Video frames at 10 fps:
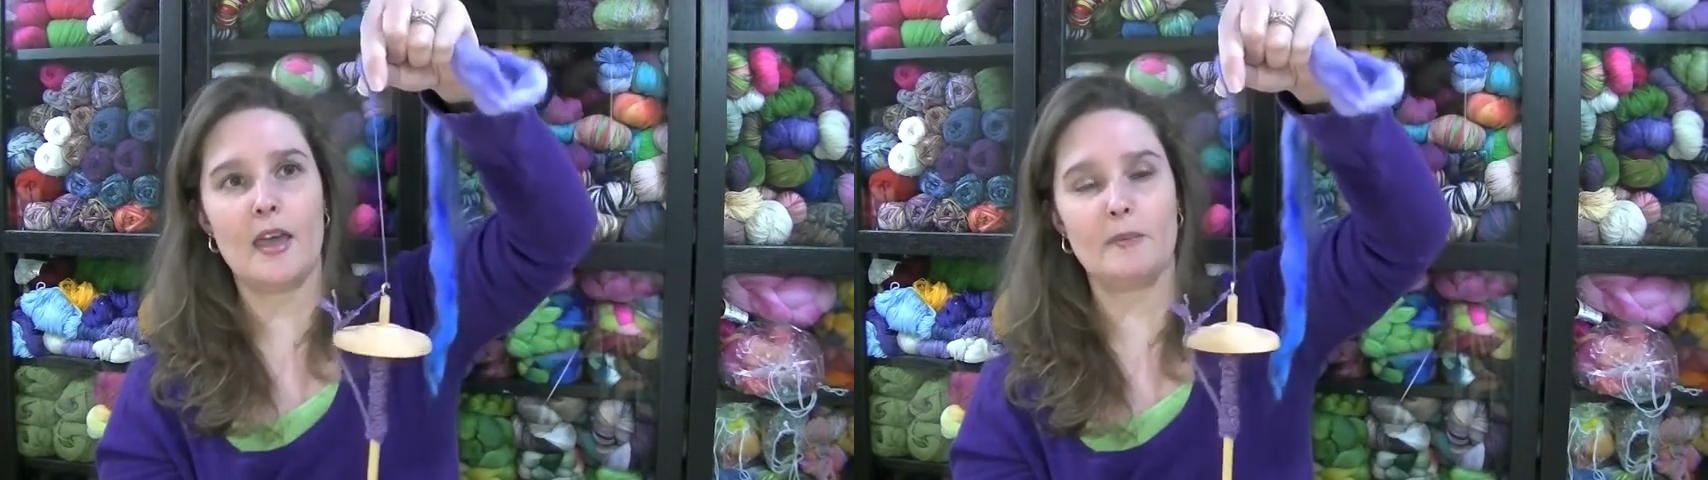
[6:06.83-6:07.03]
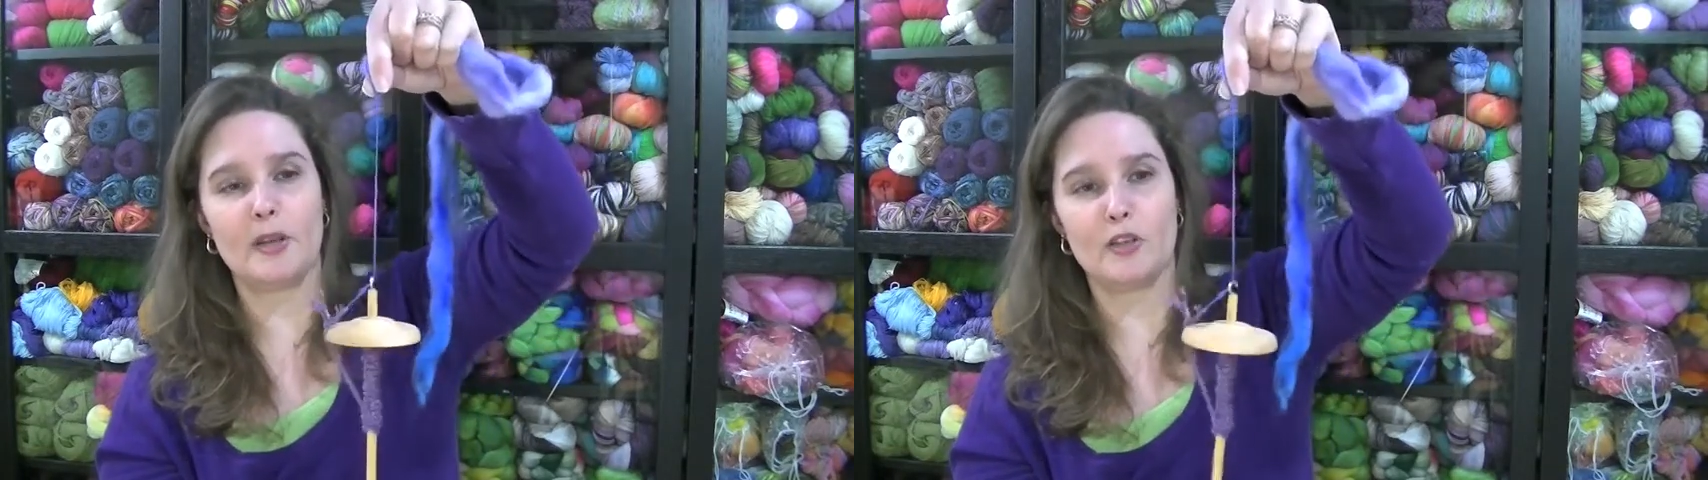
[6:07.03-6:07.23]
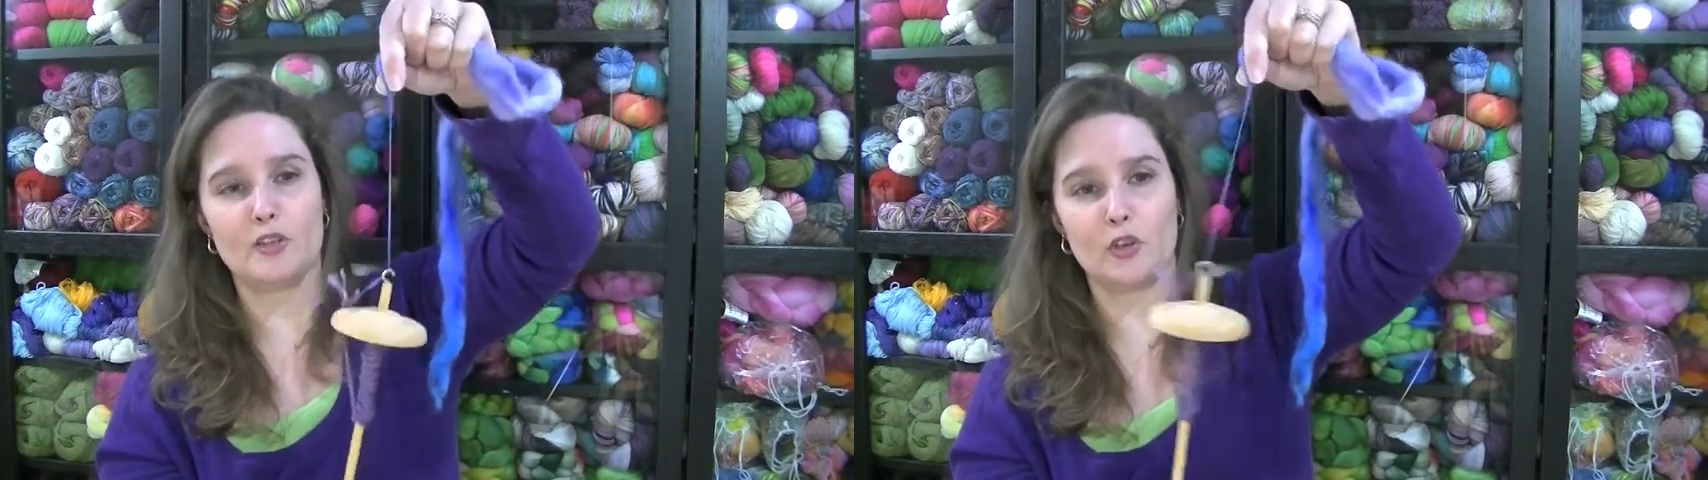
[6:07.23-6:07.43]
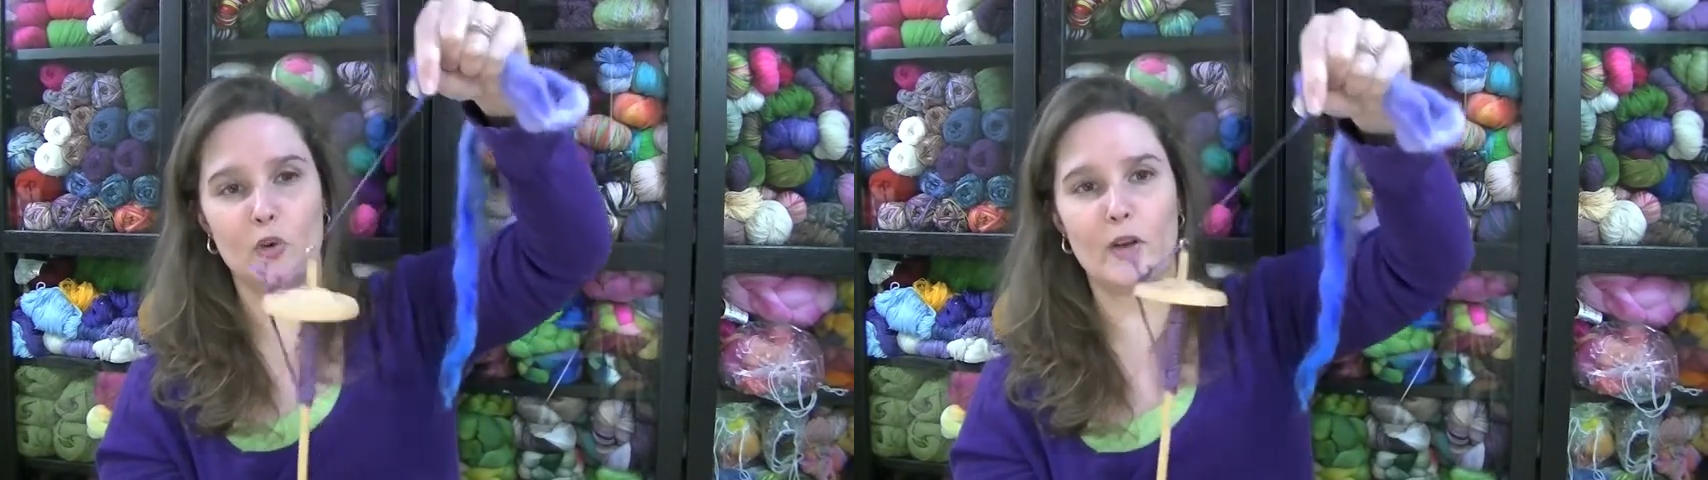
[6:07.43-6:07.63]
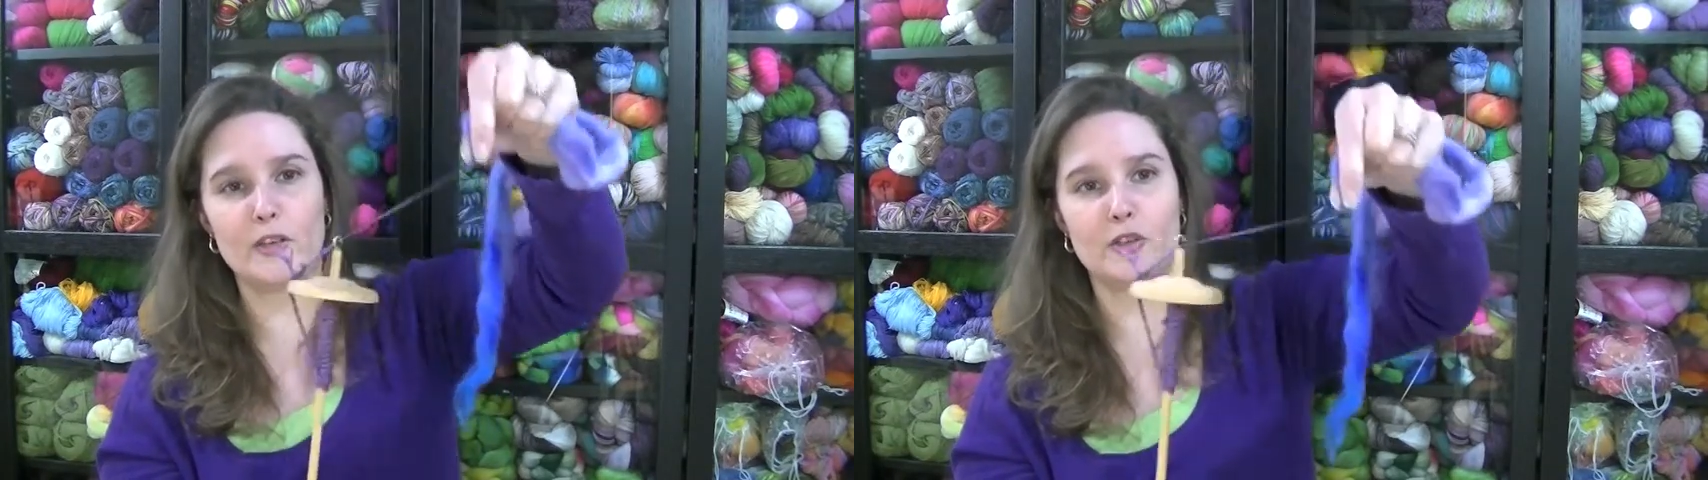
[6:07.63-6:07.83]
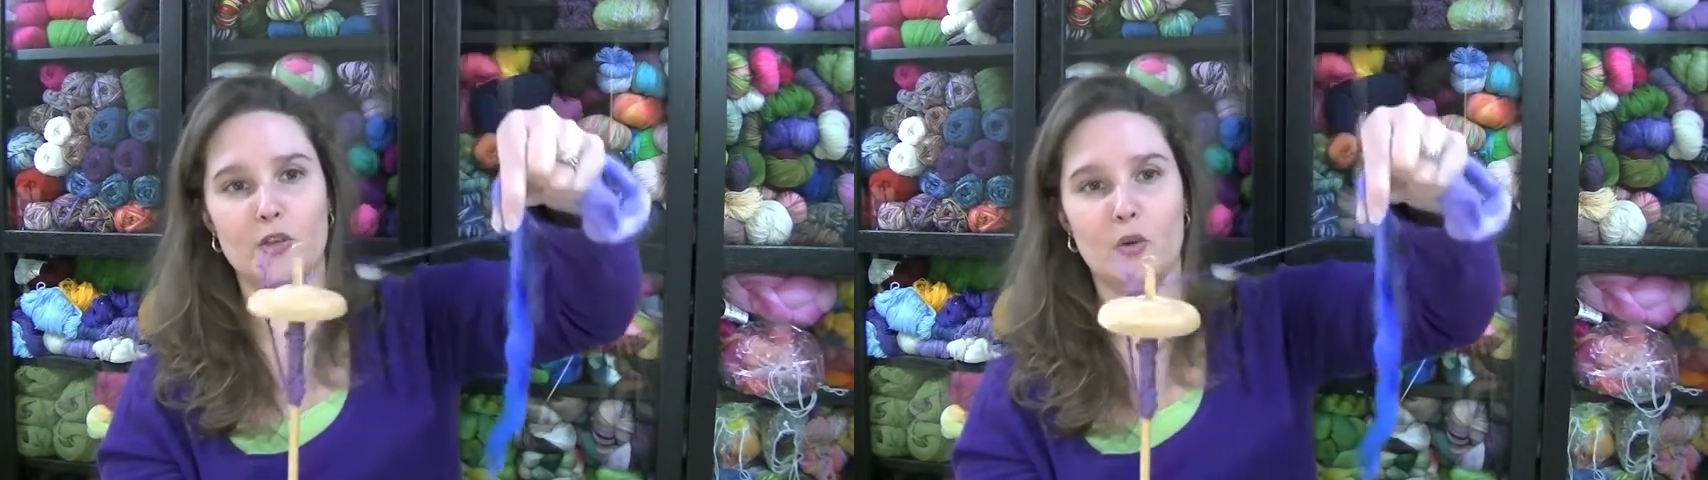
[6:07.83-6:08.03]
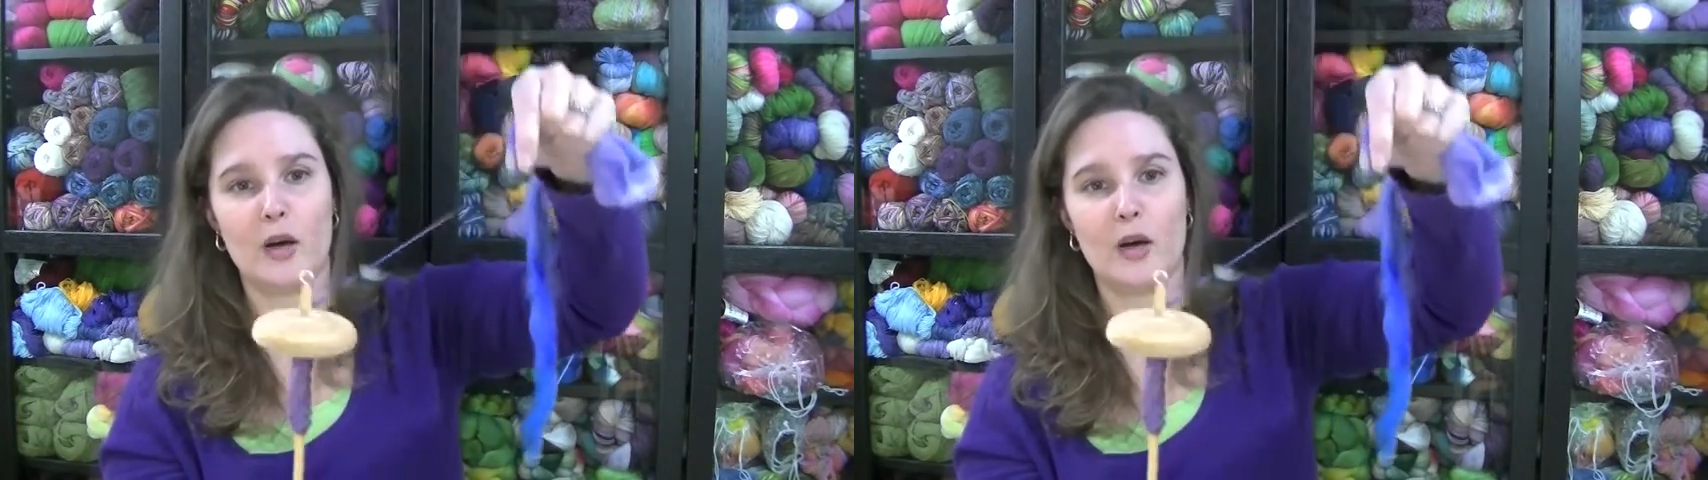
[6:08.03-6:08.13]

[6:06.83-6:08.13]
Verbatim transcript: because you're going to